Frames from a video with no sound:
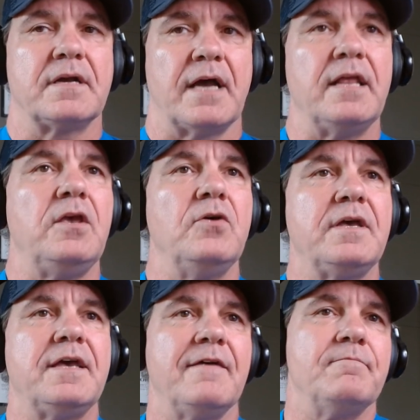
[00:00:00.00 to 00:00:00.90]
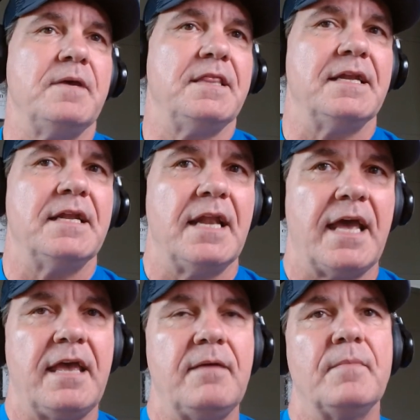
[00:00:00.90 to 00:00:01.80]
can you give me the
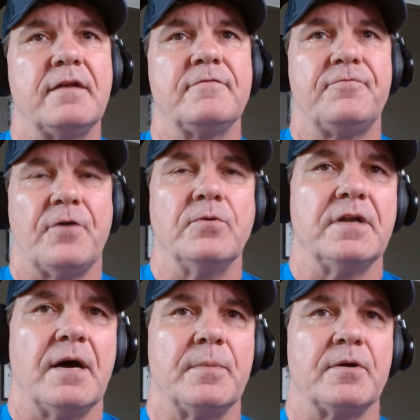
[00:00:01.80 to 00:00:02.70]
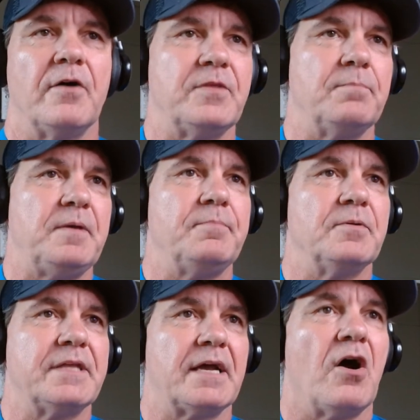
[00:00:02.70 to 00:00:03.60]
name and phone number of the
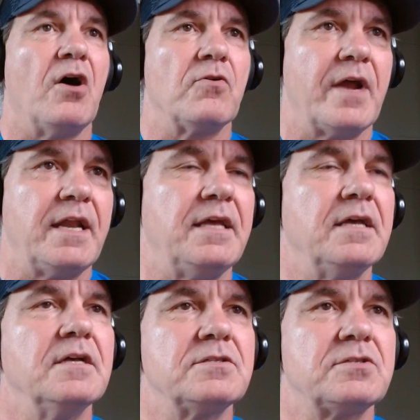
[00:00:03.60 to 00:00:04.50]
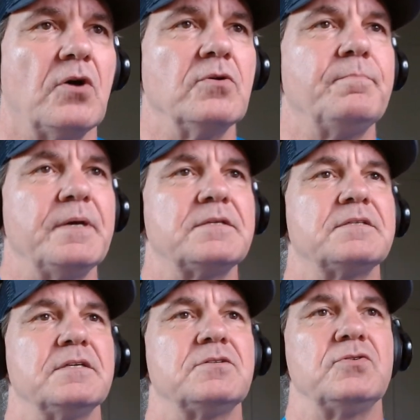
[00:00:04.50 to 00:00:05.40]
people that already sold
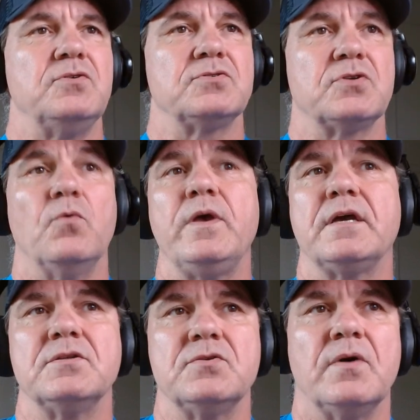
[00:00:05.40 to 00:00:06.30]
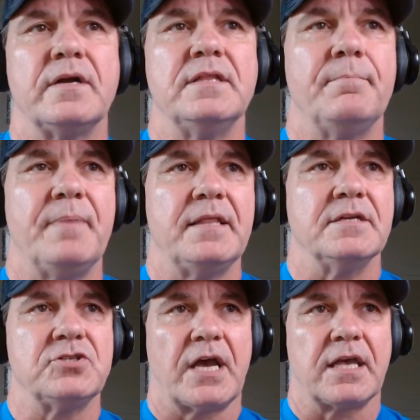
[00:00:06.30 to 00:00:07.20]
businesses to you so we can do our
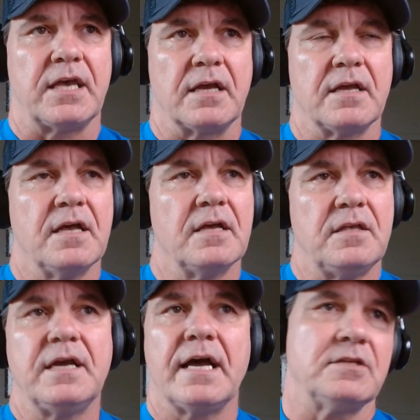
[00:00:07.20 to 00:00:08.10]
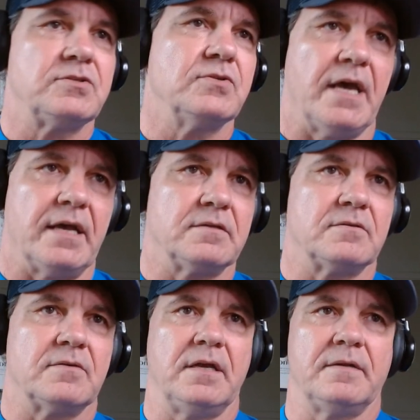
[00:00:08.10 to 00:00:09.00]
independent checking? You got to do that,
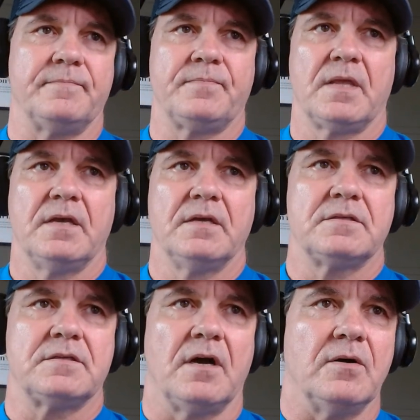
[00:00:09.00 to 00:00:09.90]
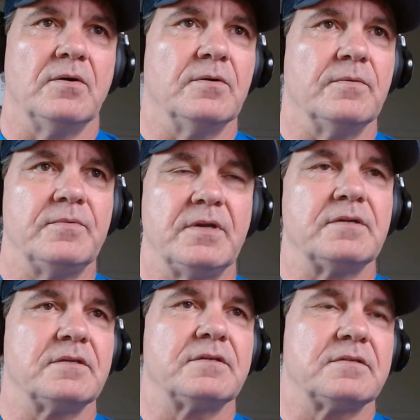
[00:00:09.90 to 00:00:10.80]
right? So
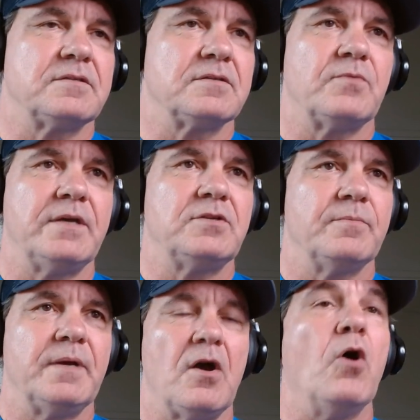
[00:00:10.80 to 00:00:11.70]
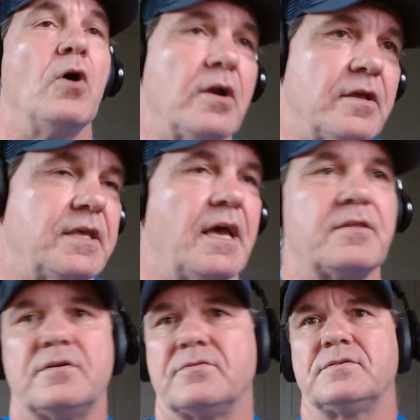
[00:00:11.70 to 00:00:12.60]
there's just way too many. Or the
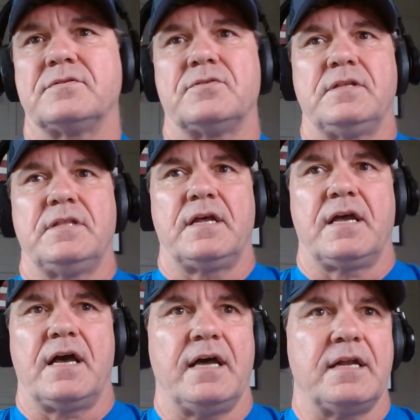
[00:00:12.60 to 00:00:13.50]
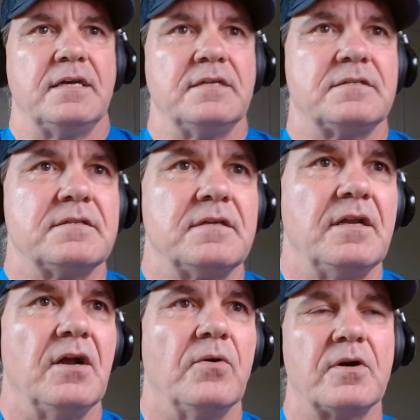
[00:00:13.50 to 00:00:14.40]
other horror story that I got is,
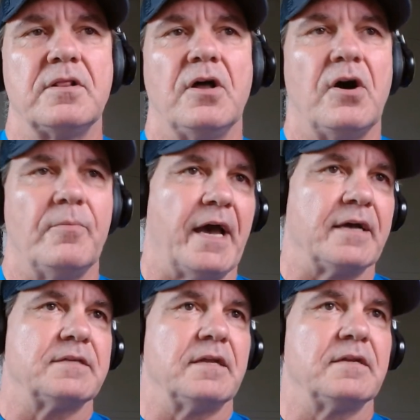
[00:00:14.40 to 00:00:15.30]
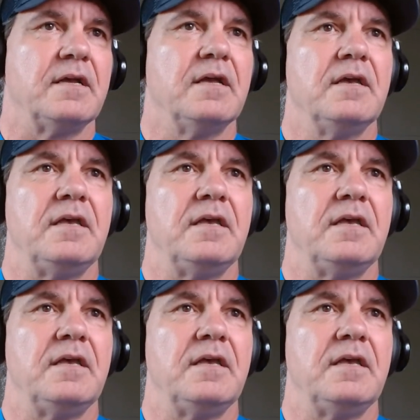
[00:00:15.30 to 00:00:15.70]
clawbacks and,